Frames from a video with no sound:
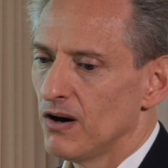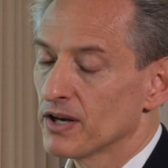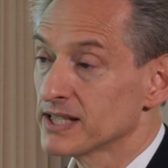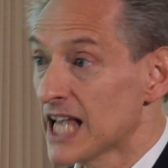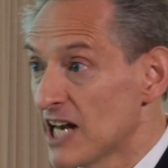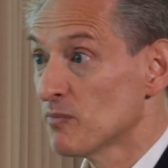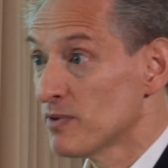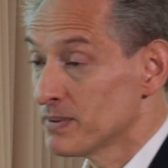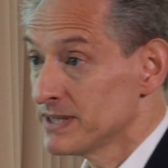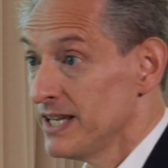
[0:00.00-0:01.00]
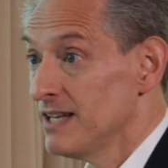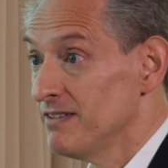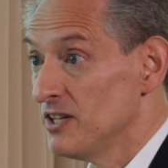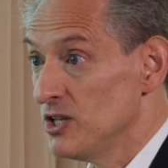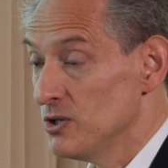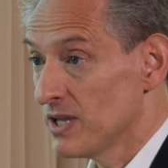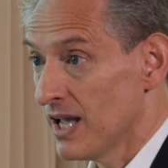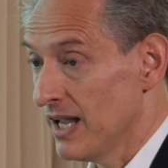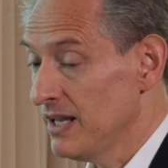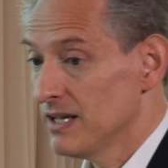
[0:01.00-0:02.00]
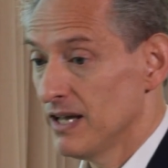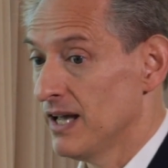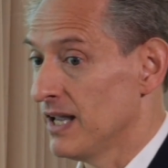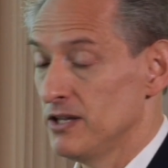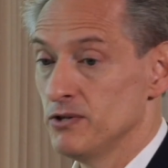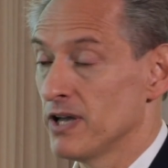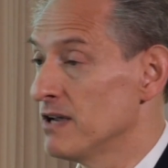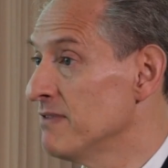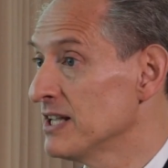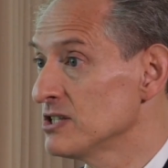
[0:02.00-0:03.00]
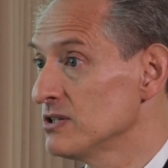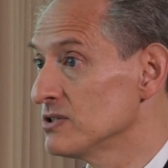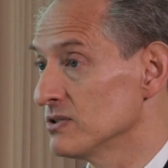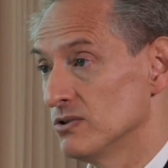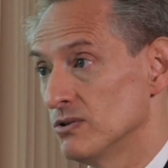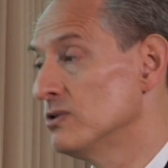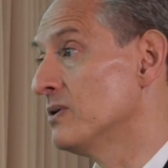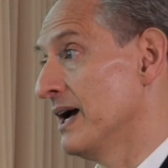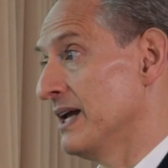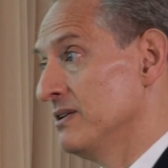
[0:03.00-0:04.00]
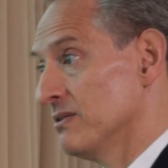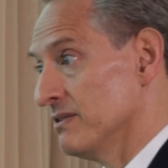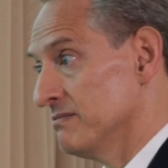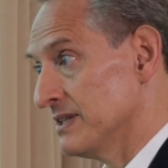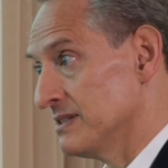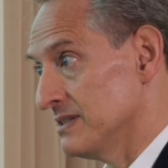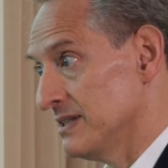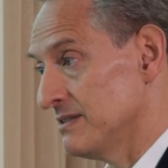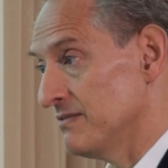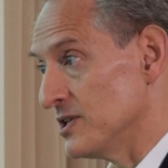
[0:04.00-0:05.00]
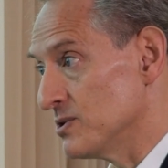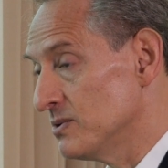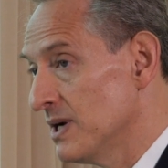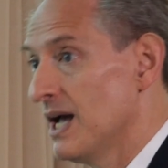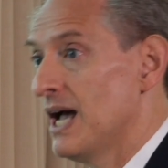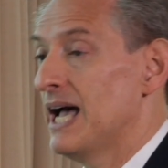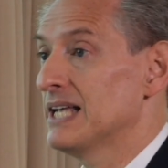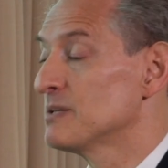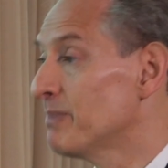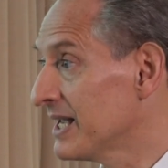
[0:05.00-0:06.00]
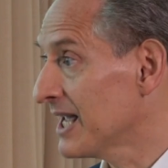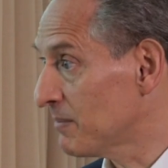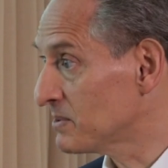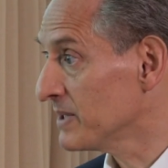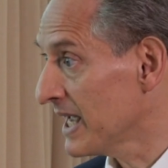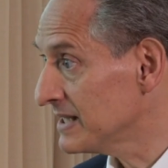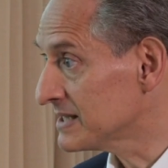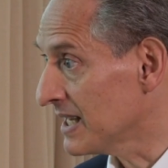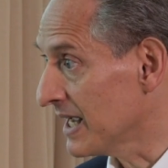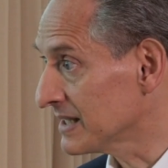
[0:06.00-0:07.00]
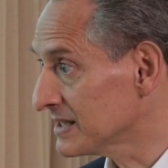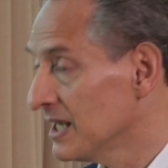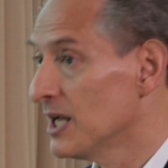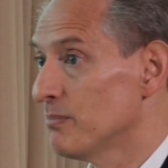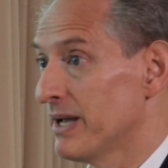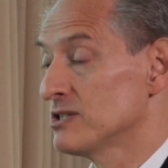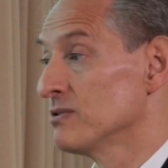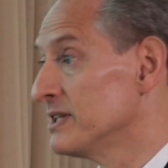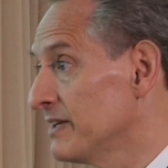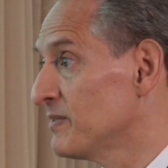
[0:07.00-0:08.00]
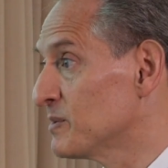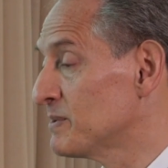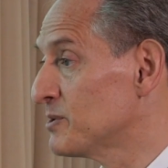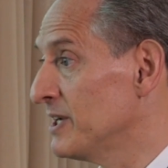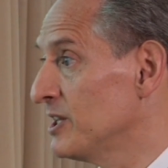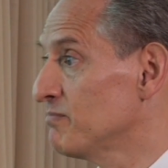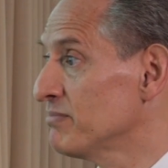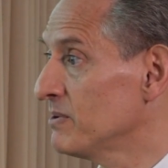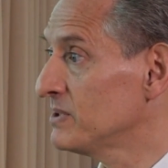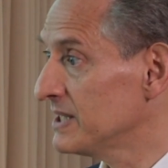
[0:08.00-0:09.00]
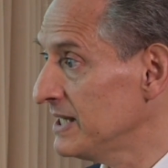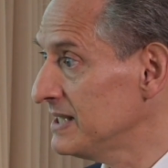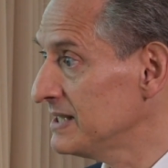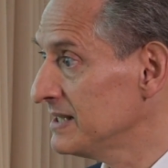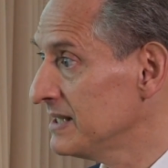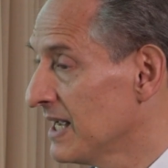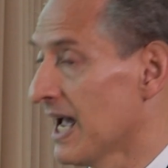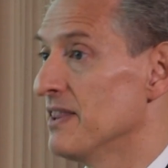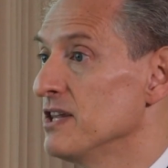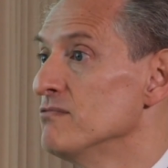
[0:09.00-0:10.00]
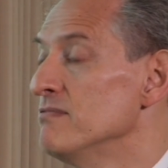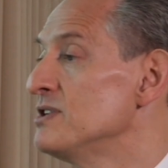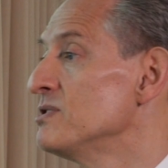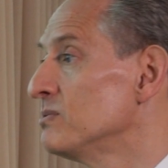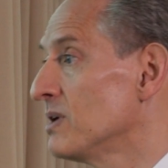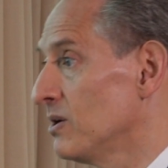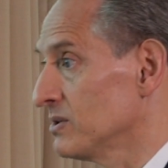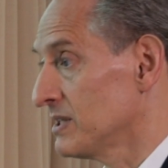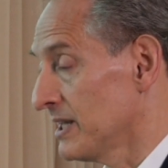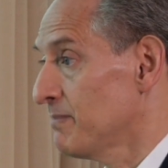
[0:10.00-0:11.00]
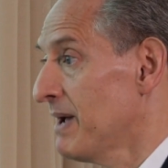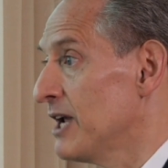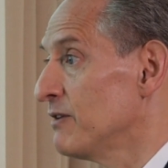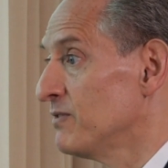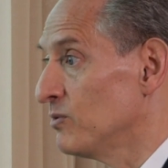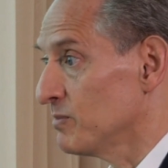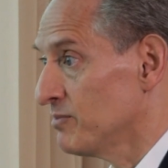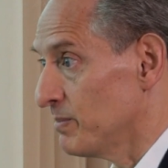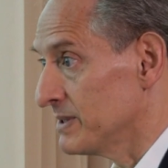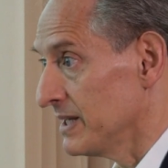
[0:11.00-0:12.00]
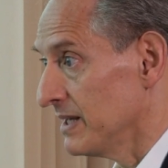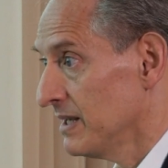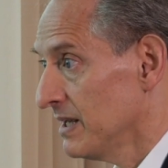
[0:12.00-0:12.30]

On a sale of a property here in the UK, A UK resident or a non-resident individual has to pay capital gains tax based on the difference between the proceeds and the original cost that they paid for the property.